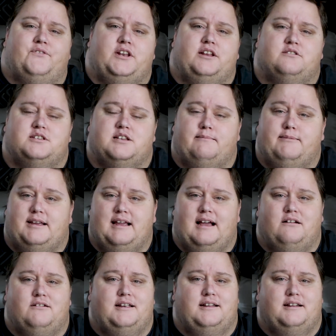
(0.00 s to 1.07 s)
videos coming
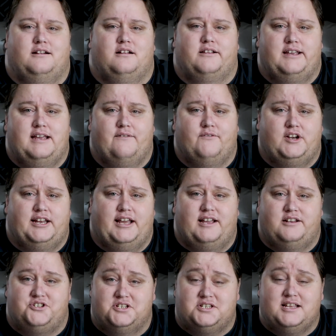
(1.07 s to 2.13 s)
out nearly every
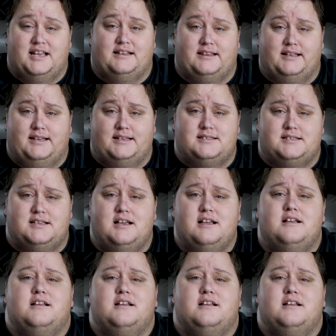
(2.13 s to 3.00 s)
day, just like this.